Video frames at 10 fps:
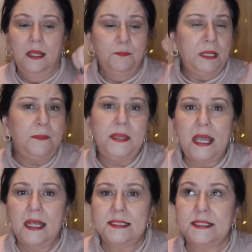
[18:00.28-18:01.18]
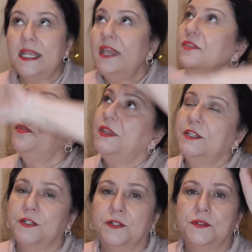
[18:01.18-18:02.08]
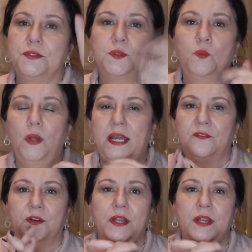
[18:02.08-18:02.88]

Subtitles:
PBS, in the theaters, whatever.